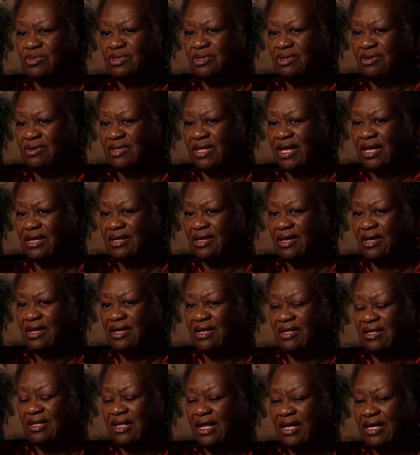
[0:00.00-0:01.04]
You know,
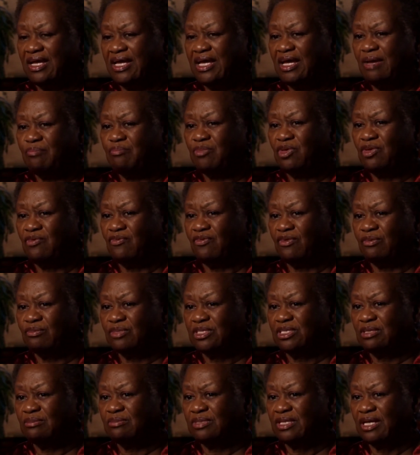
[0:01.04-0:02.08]
that kept you from
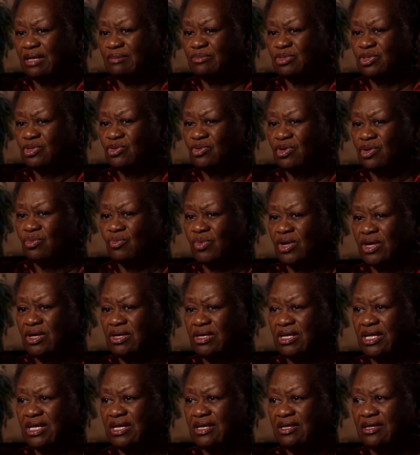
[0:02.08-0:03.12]
sometimes going where
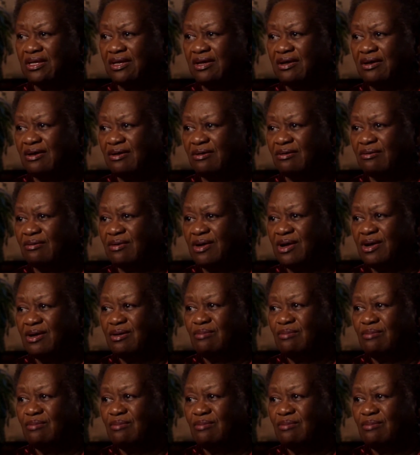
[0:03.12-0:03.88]
you needed to go.